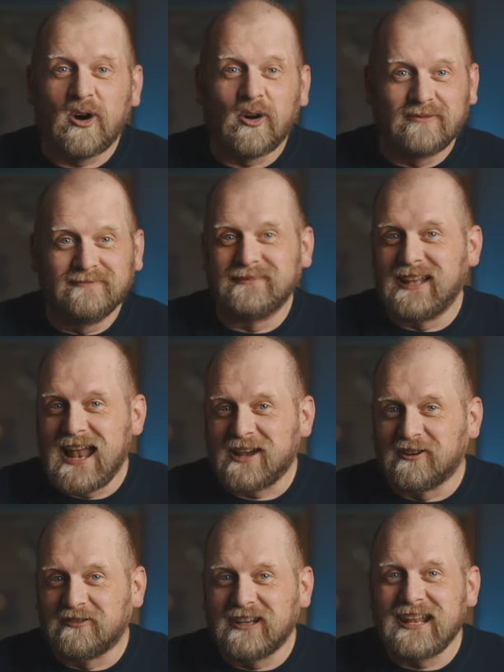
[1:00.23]
or the
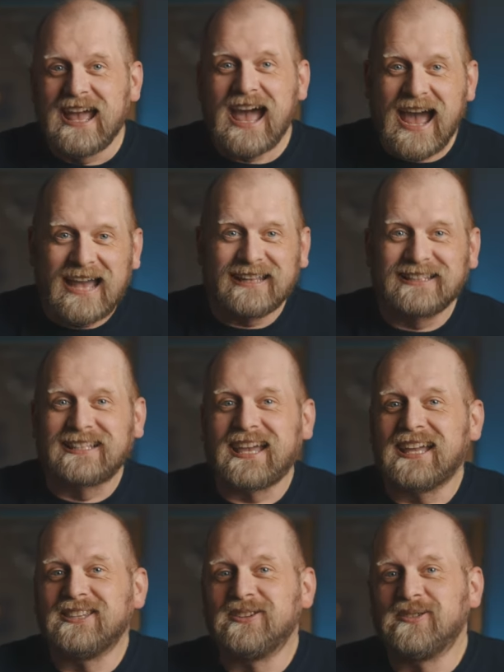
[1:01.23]
lack of it, and
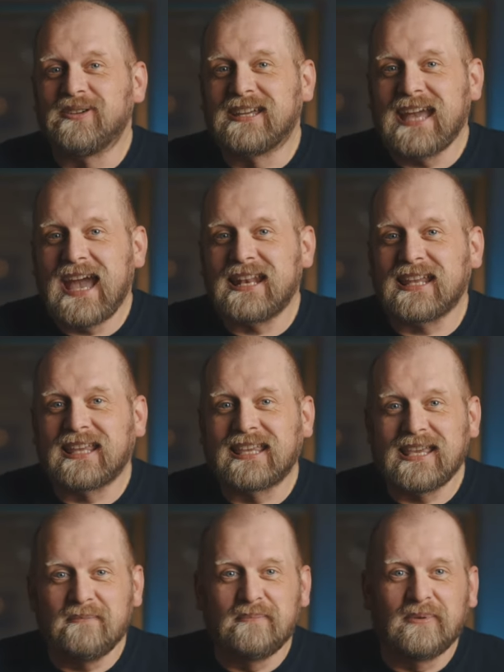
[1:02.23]
can you
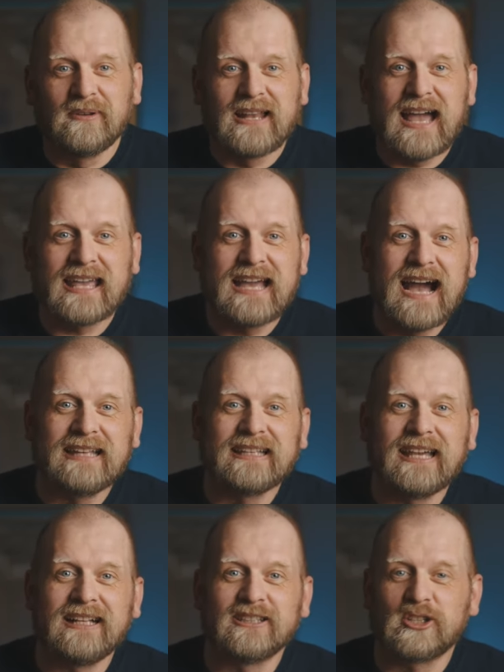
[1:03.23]
get gimbal like
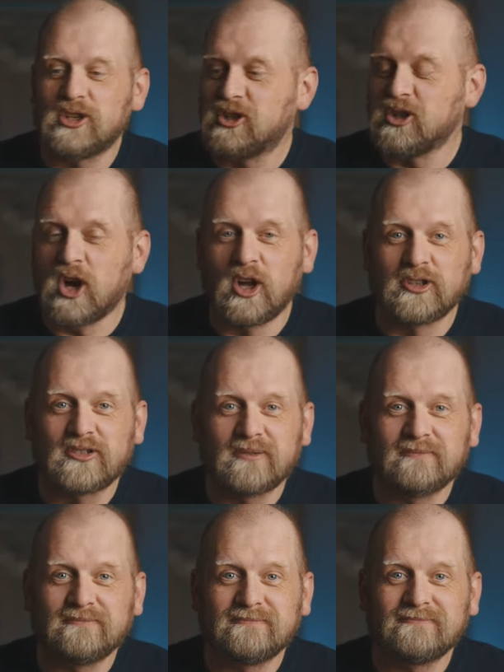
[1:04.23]
handheld shots
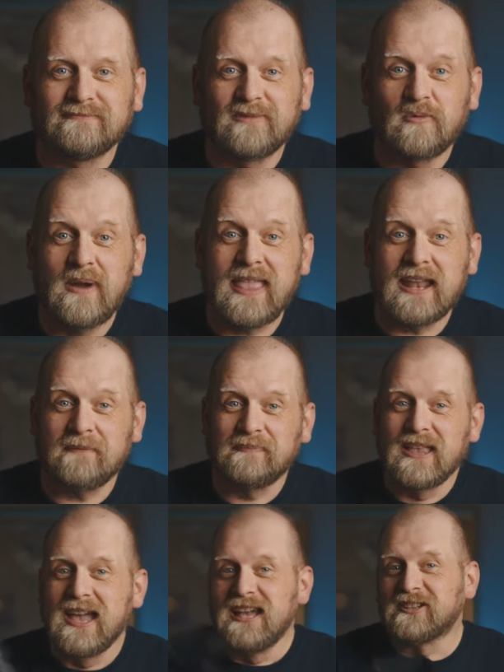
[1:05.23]
with it.
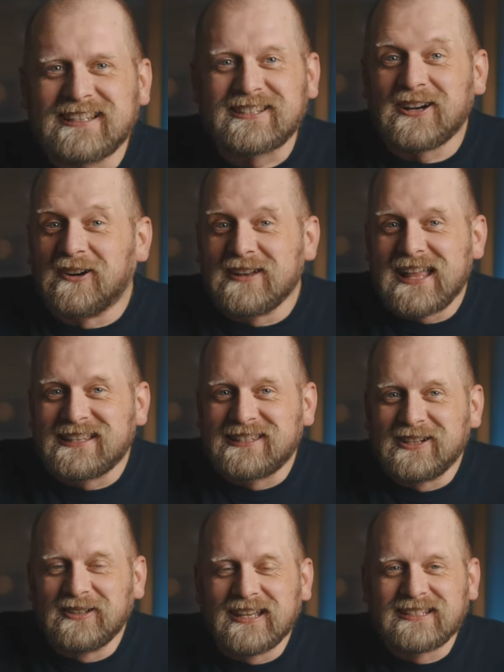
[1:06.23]
So let's
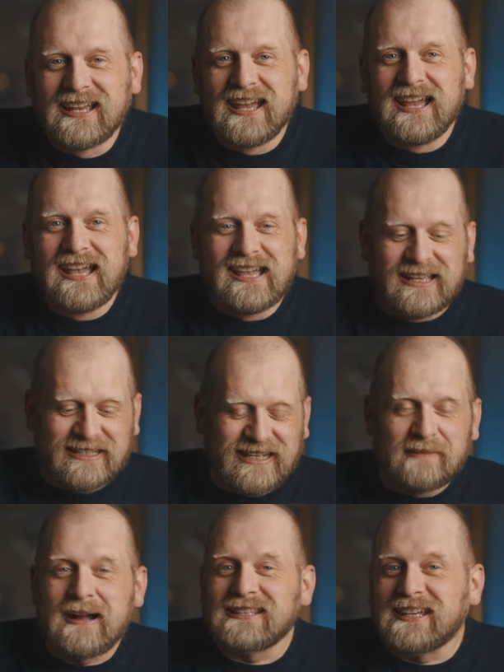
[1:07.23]
do this.
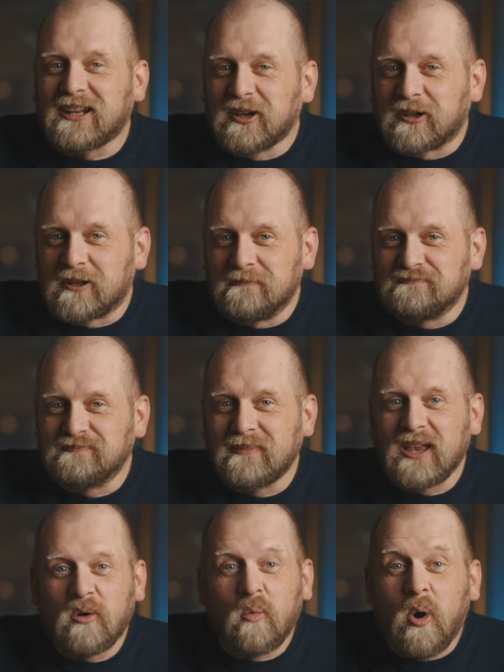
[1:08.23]
Cinematic look.
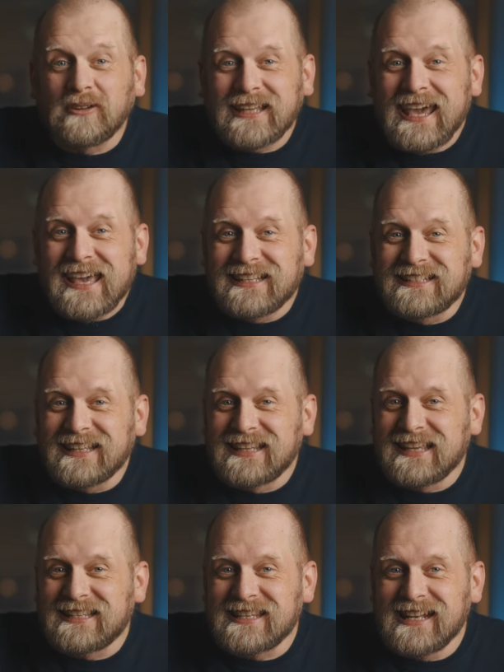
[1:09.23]
What is
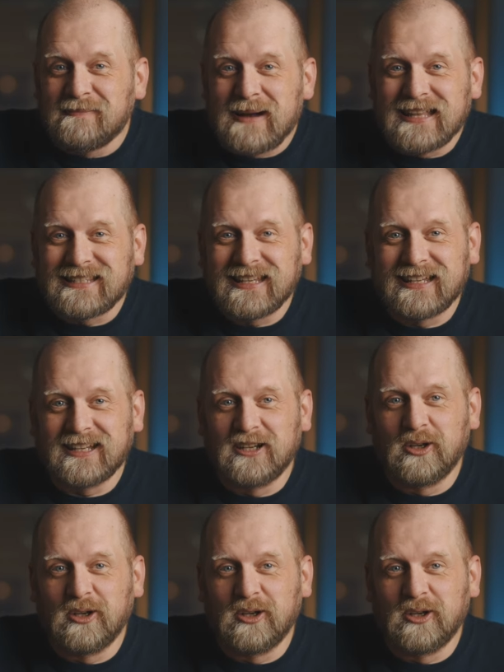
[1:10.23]
the cinematic